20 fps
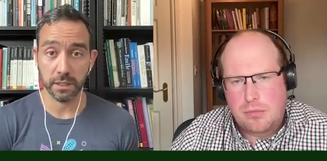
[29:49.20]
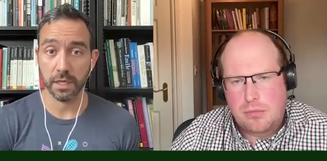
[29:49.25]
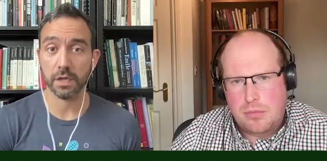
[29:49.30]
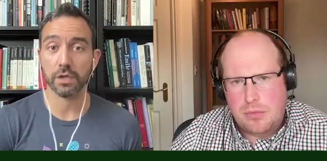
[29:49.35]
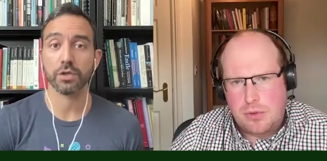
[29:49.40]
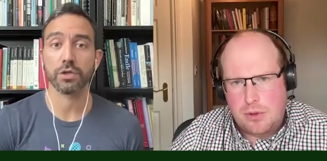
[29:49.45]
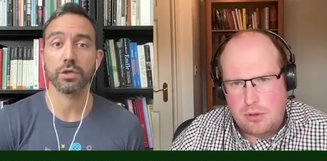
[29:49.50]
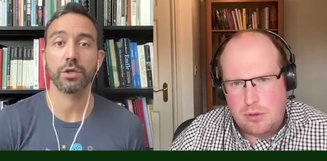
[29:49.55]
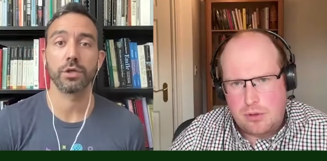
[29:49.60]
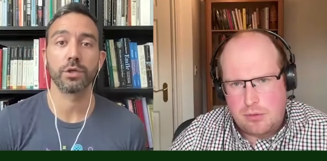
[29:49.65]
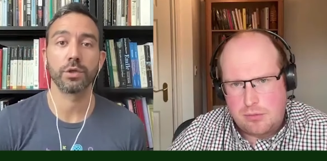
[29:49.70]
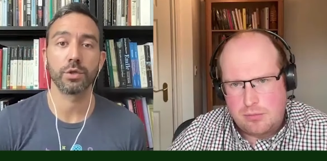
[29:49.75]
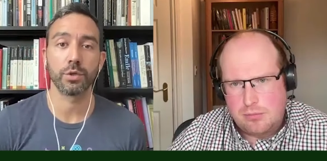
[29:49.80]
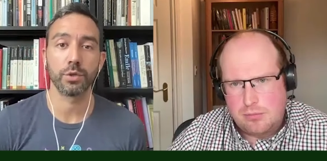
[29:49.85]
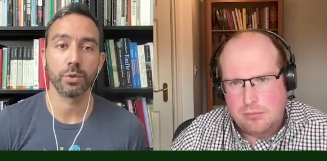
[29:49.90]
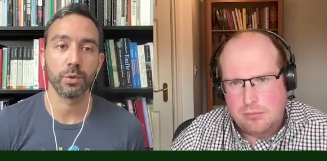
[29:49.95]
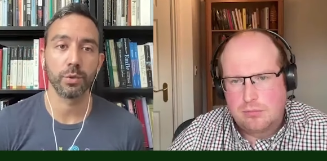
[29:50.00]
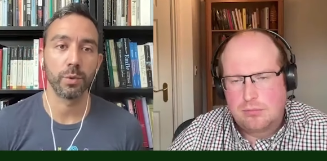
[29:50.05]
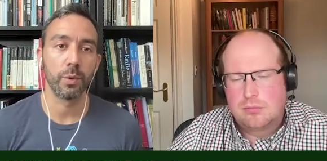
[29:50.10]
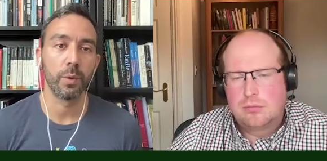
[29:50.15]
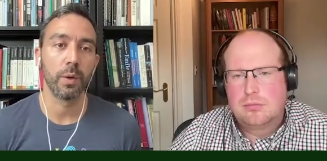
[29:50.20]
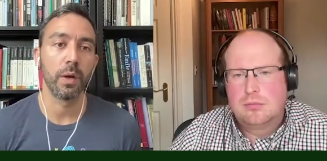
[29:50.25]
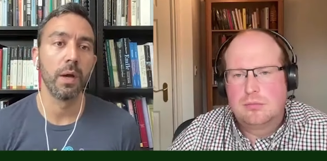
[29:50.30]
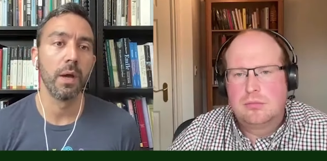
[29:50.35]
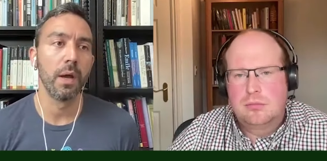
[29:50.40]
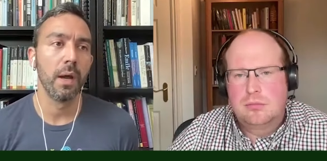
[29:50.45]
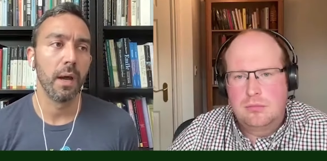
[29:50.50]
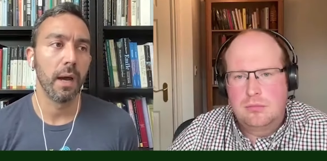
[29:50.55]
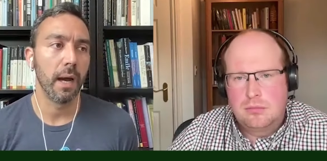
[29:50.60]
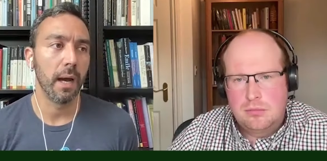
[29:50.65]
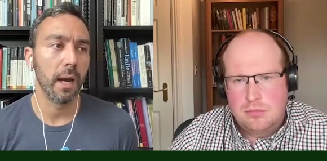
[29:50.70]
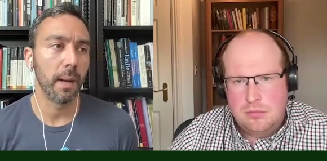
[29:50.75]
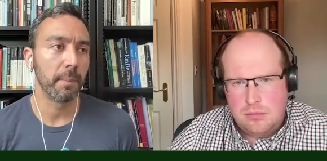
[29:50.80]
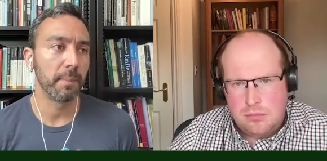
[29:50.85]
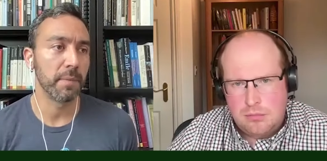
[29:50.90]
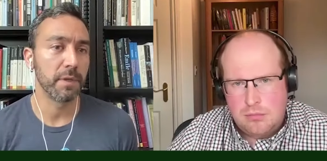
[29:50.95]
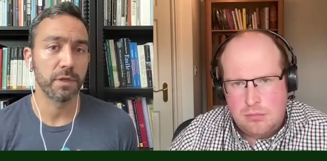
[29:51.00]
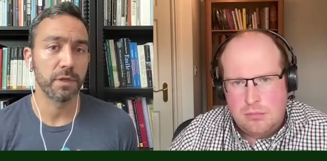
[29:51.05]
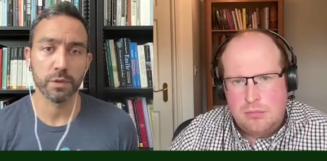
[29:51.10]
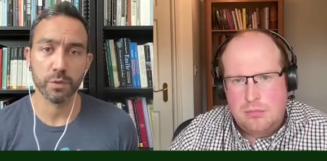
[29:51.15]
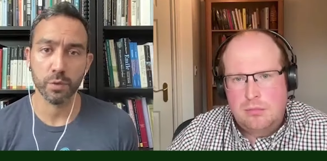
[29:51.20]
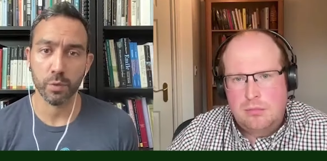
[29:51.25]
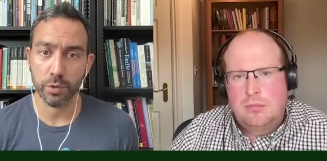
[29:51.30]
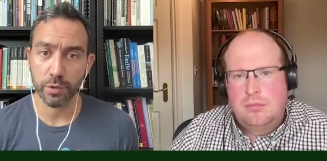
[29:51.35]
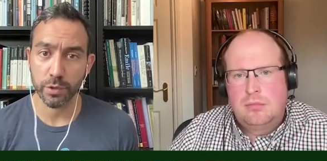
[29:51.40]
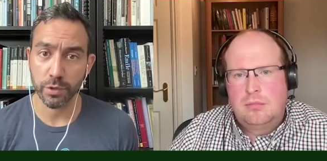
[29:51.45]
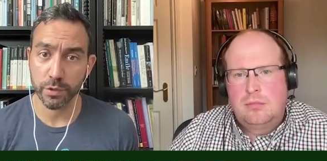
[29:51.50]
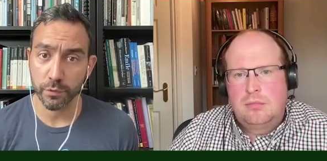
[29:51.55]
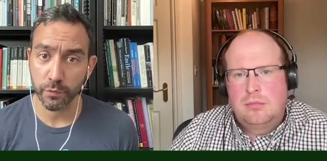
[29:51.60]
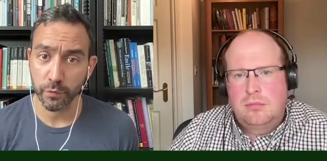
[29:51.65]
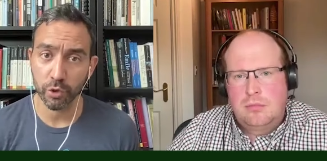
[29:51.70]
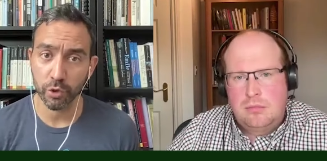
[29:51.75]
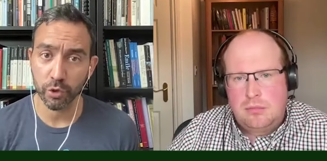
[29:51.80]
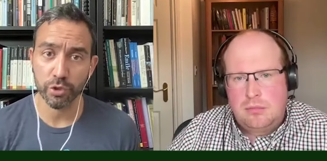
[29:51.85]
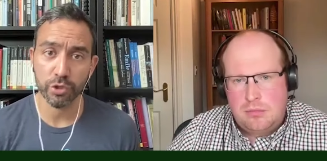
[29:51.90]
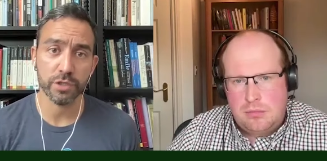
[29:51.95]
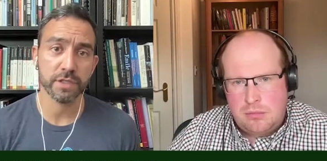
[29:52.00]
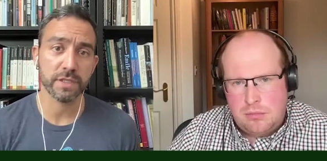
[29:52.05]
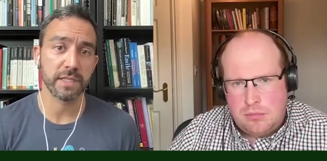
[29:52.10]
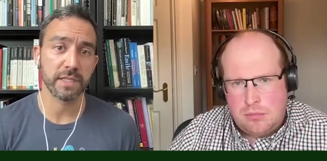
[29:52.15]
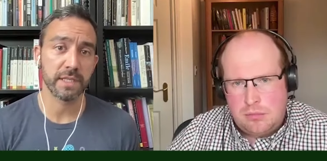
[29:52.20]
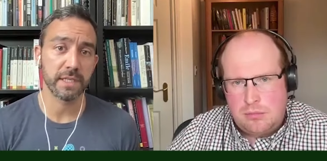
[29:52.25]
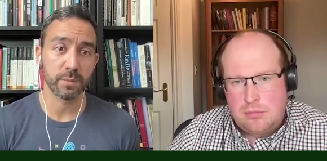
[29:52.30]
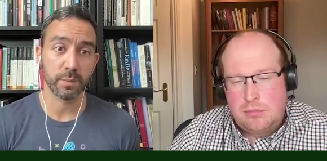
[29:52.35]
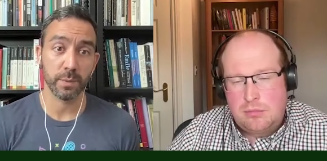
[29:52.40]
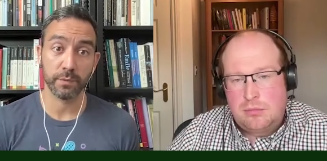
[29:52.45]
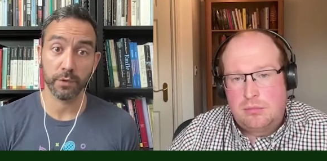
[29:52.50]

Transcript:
Speaker 1: connection to um, disorders of consciousness.